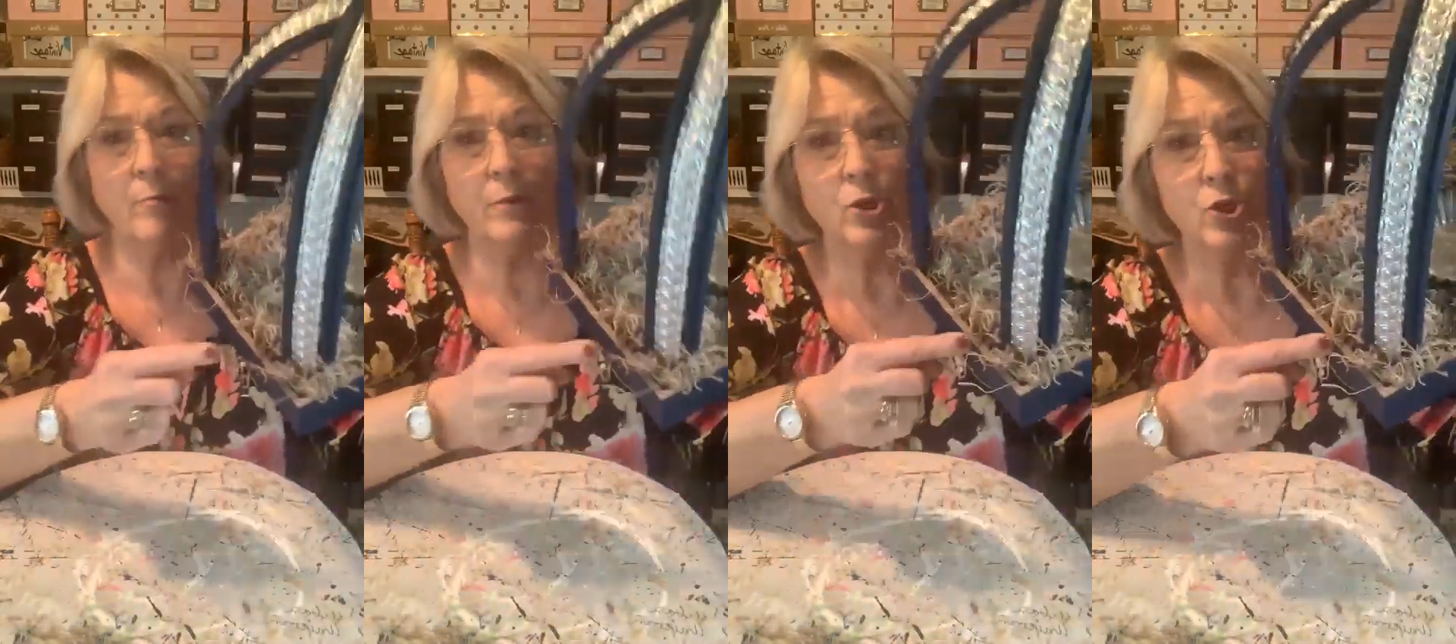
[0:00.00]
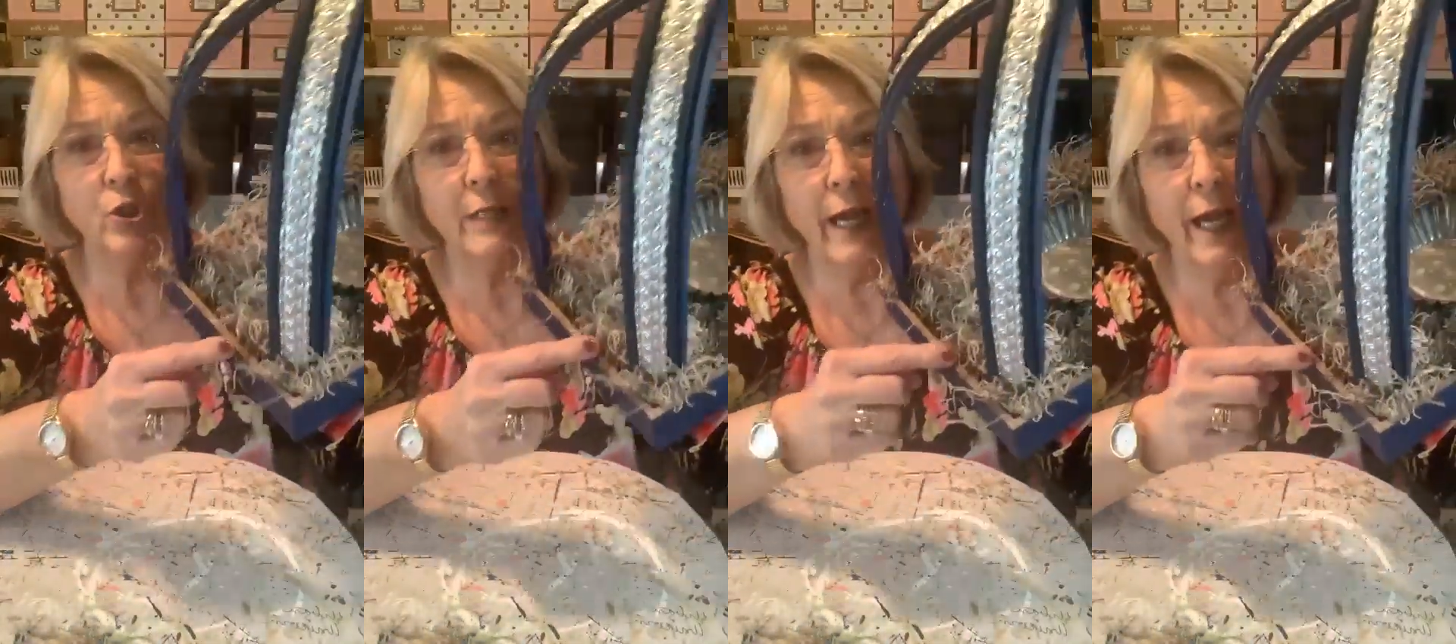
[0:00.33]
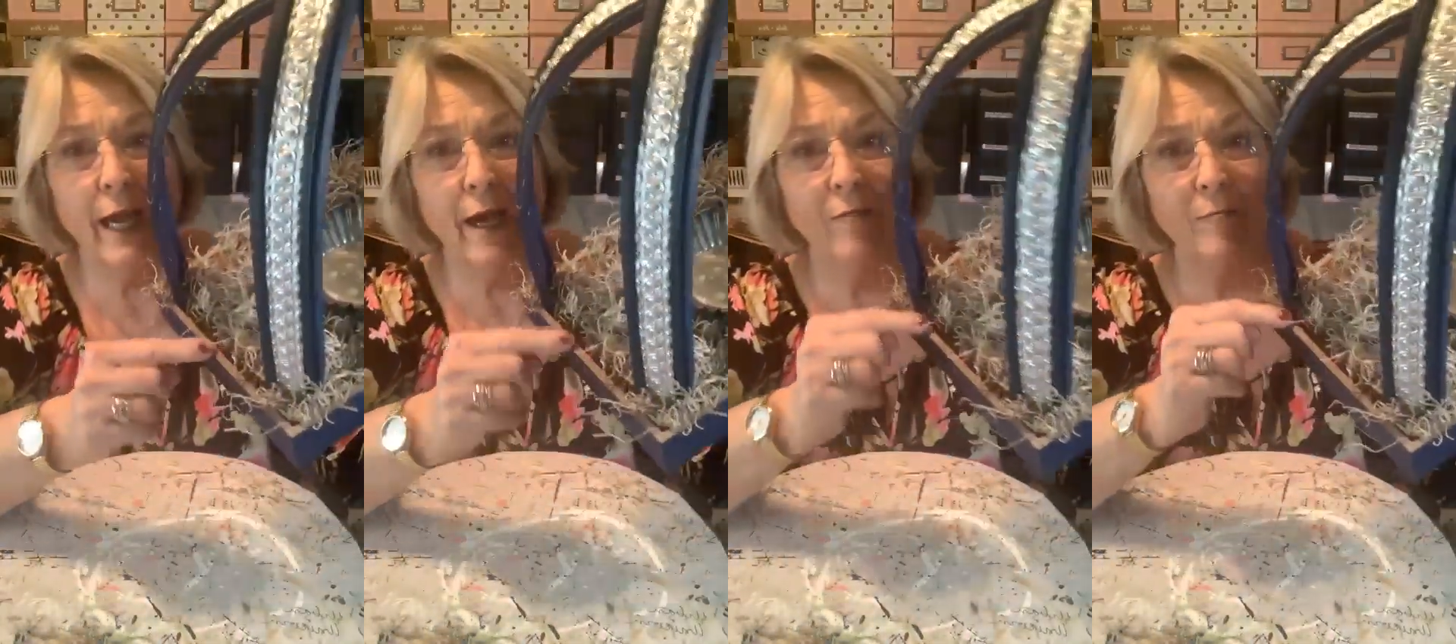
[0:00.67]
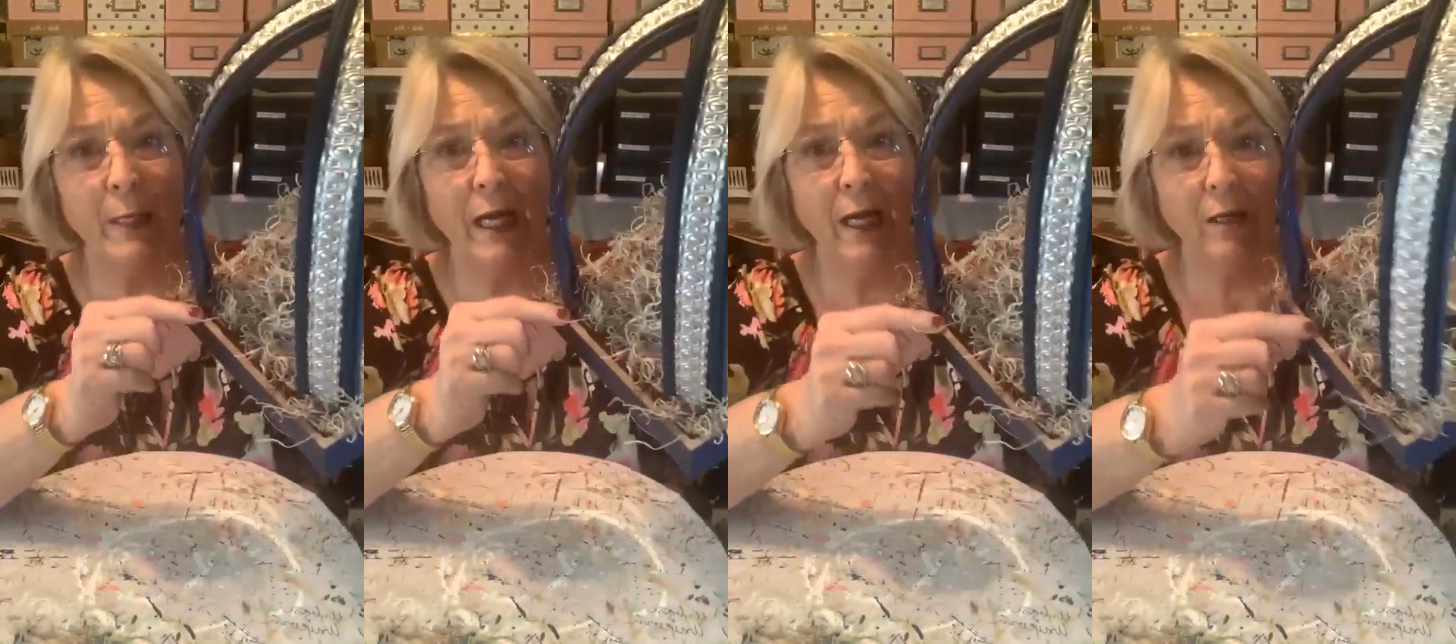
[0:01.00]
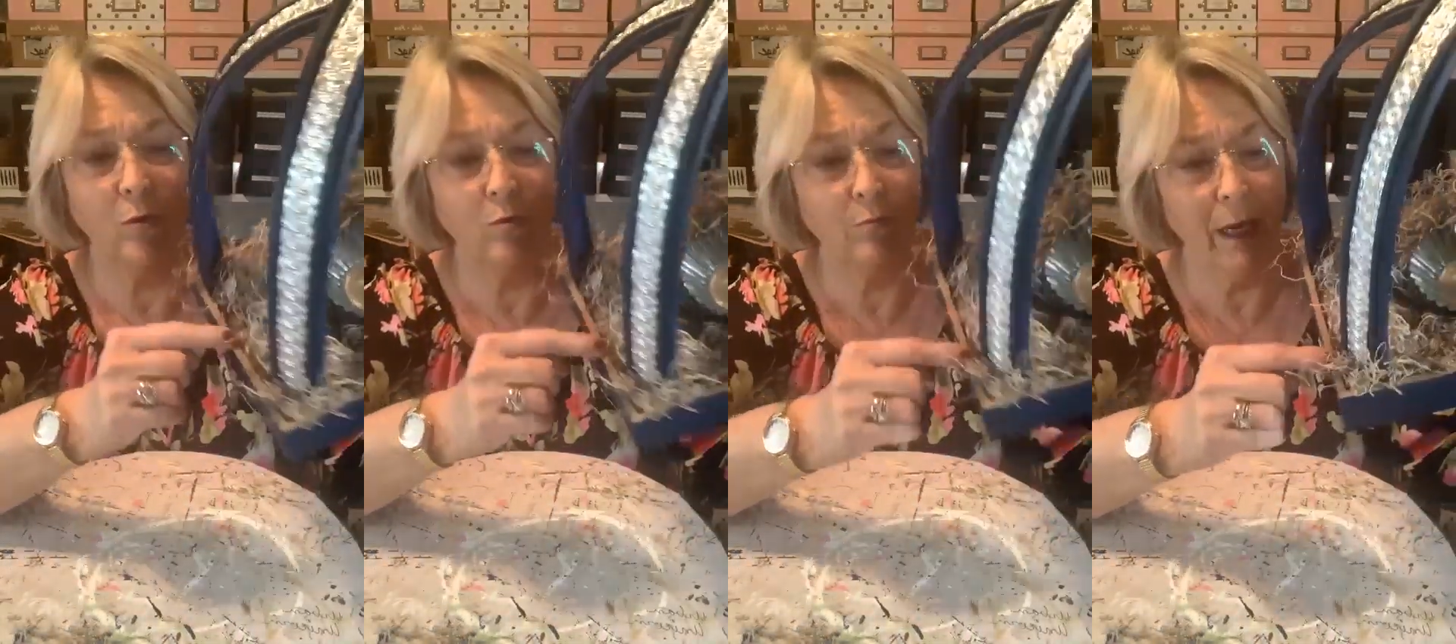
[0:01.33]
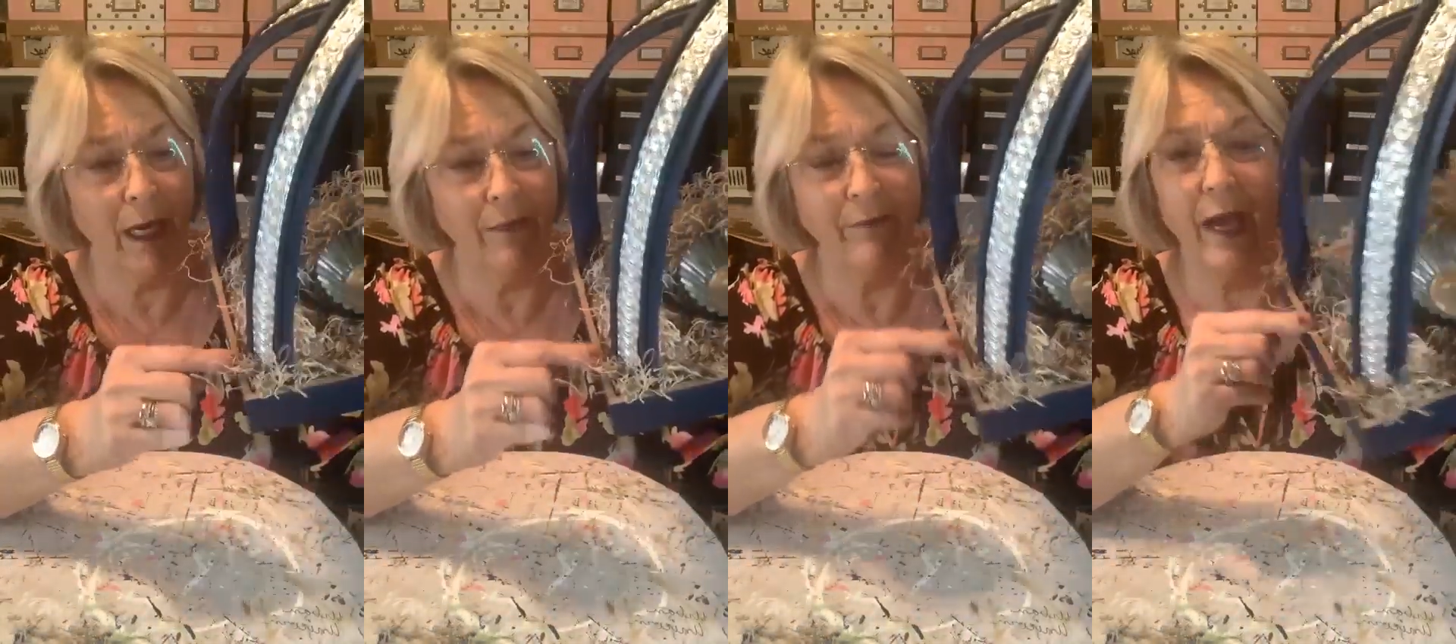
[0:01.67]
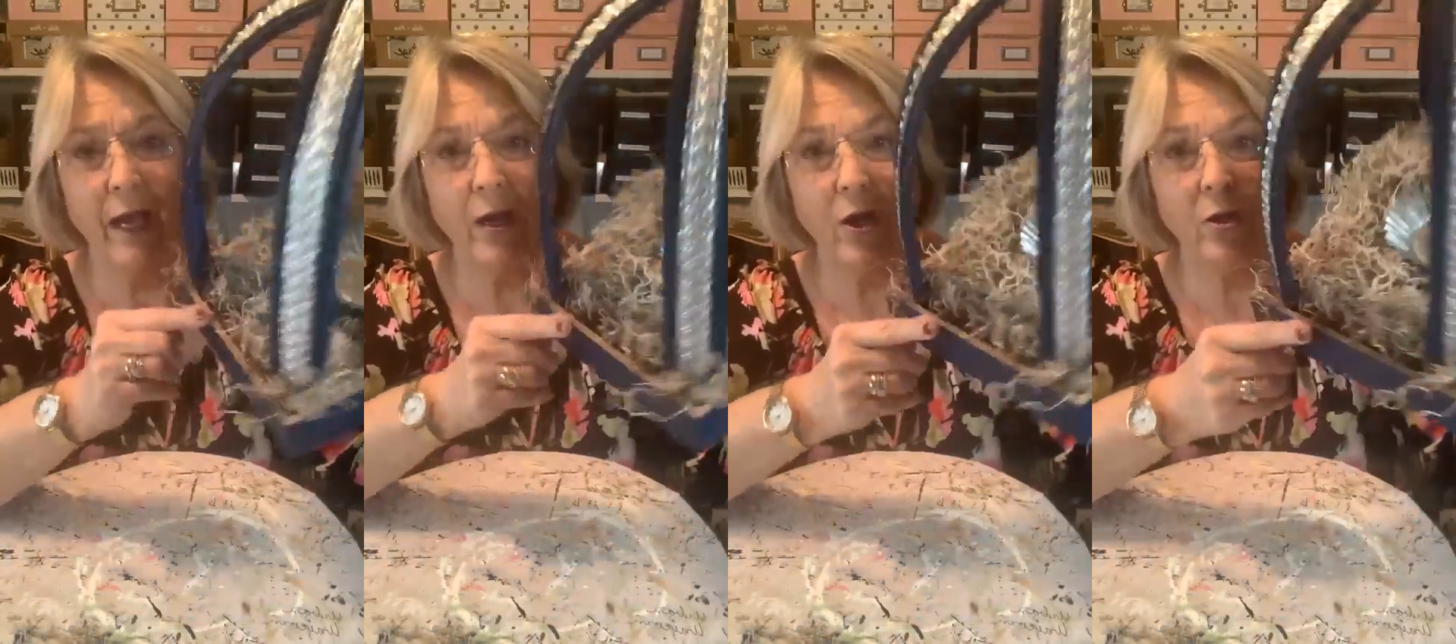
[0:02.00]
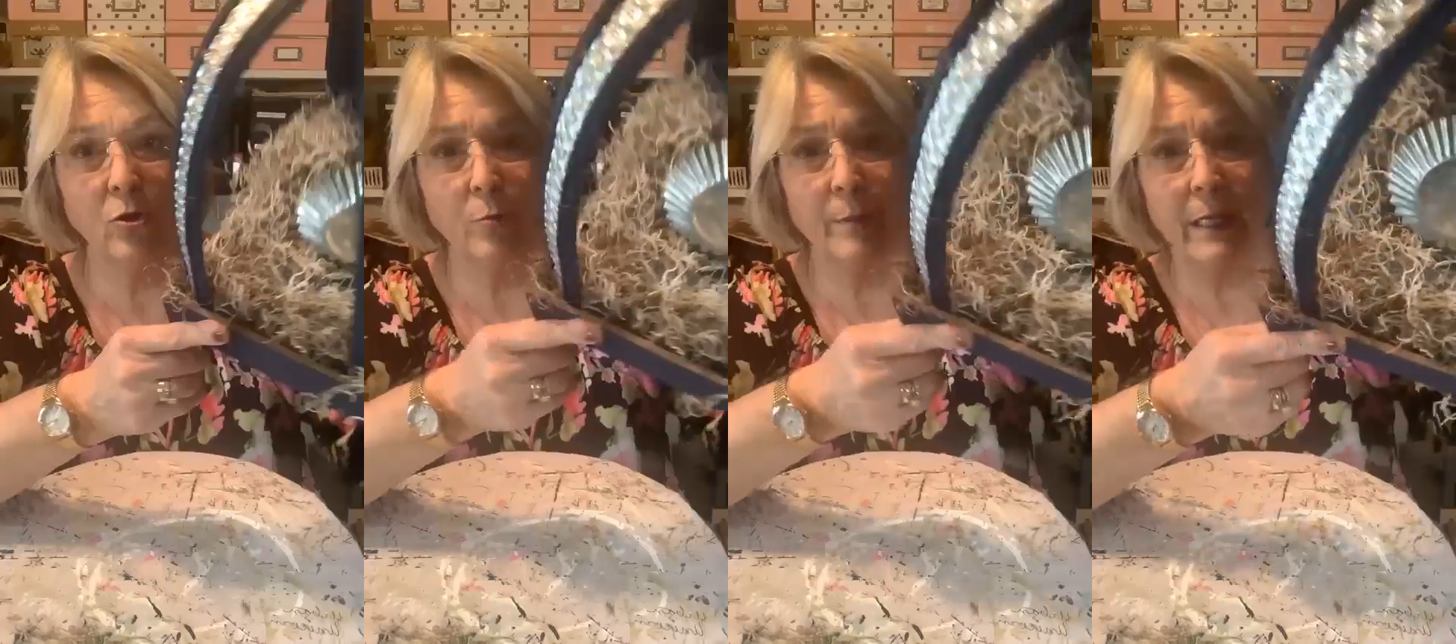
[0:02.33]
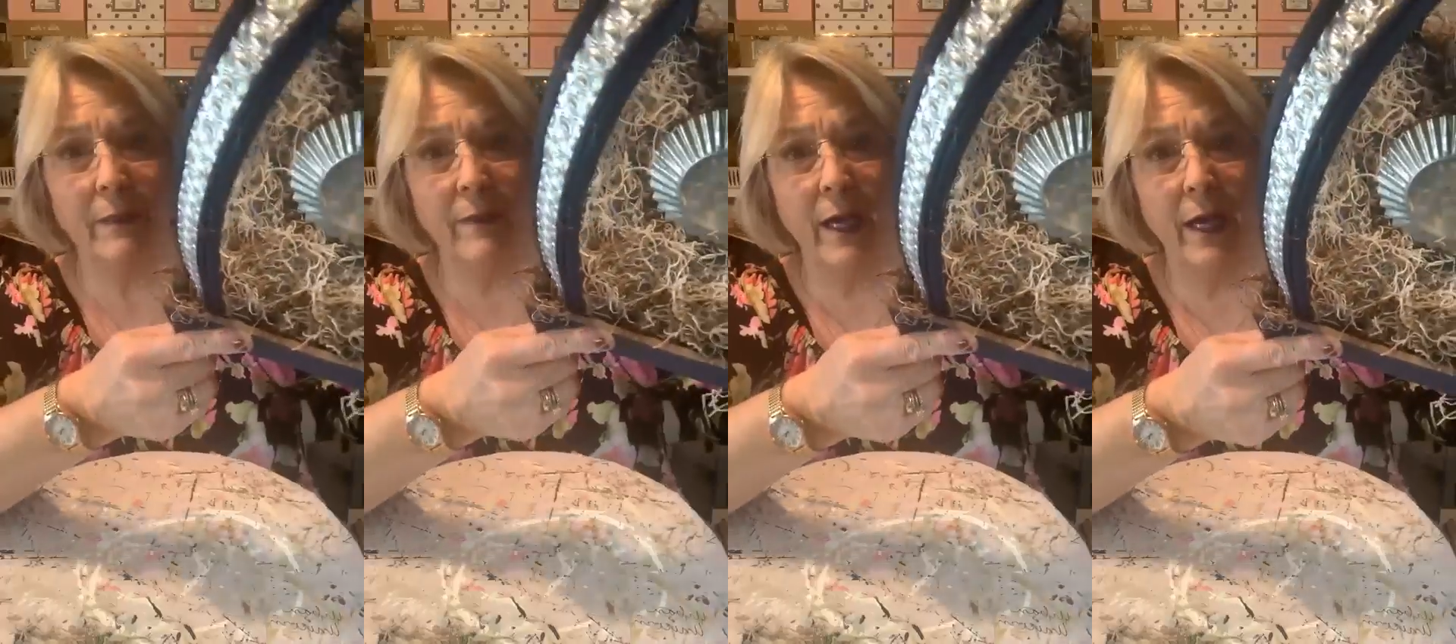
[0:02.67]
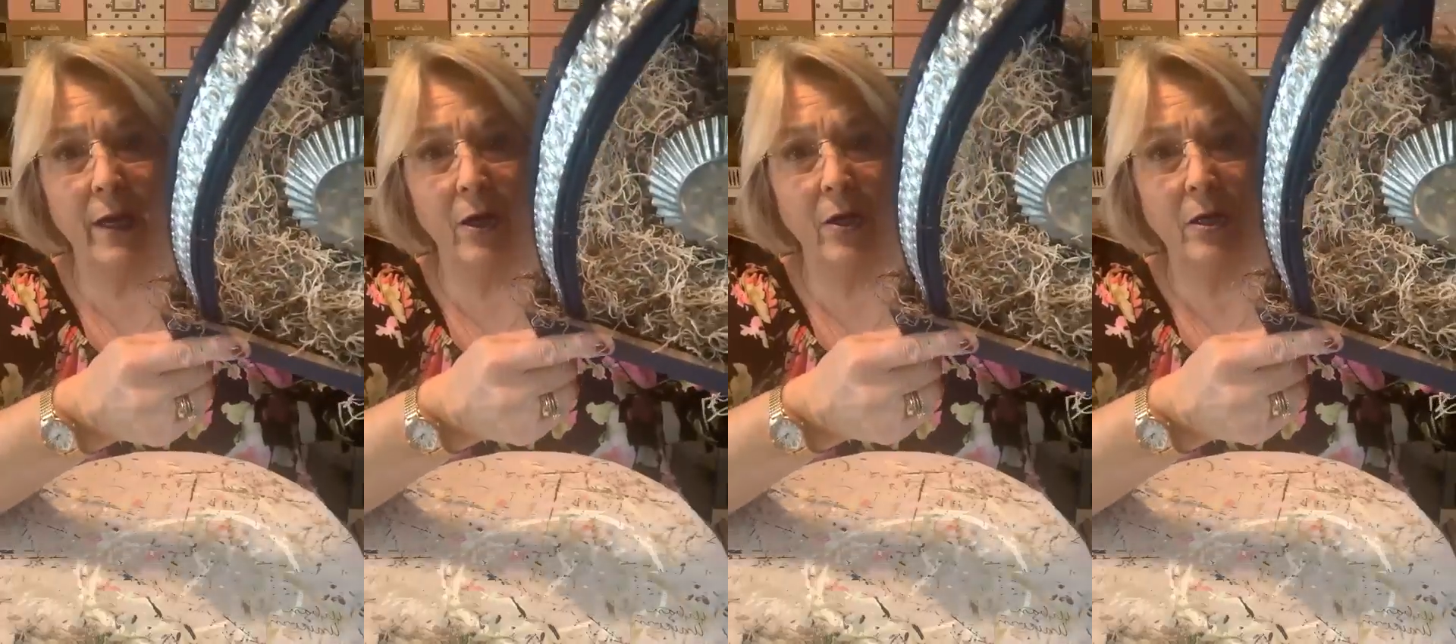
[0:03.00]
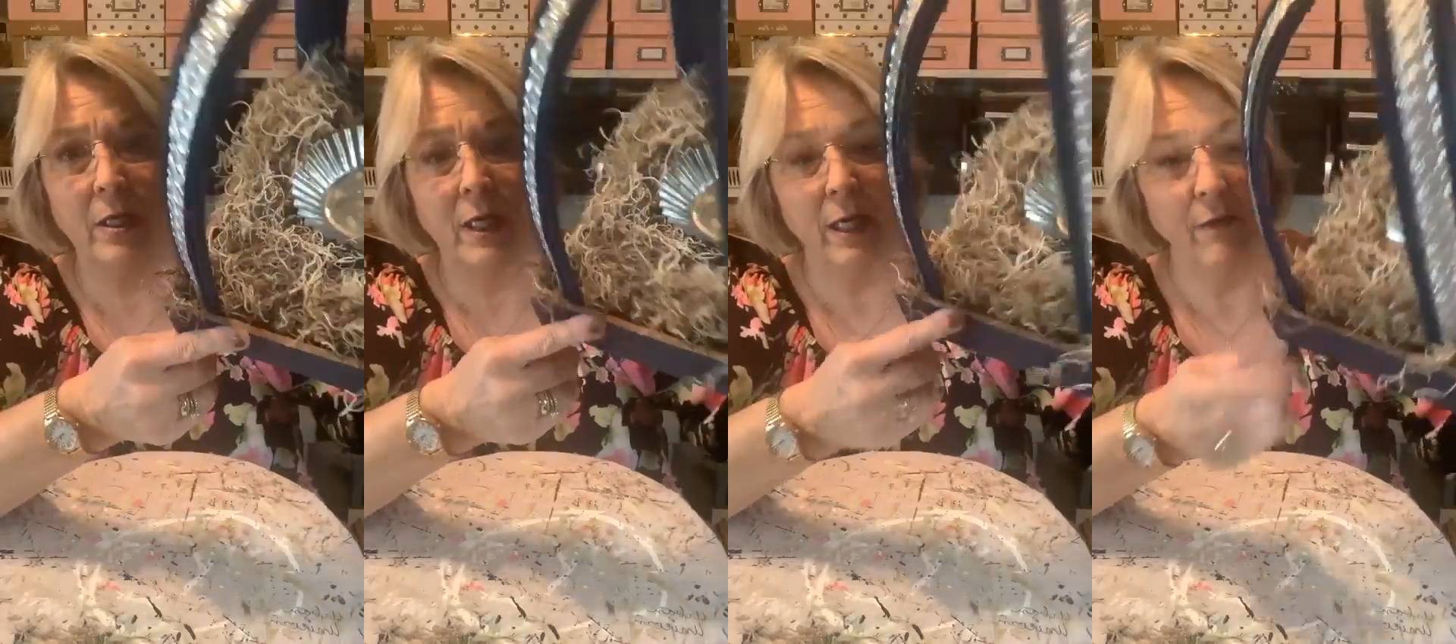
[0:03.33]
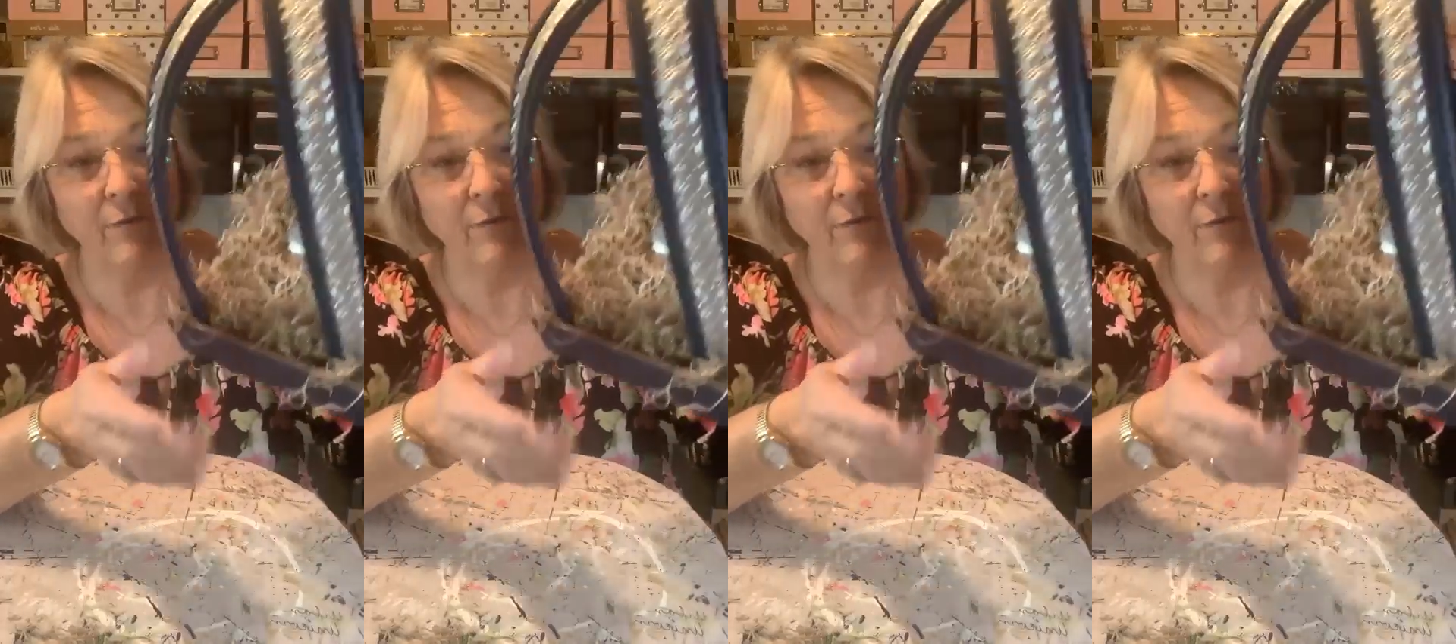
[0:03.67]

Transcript: I probably should have, but I don't mind that color being there.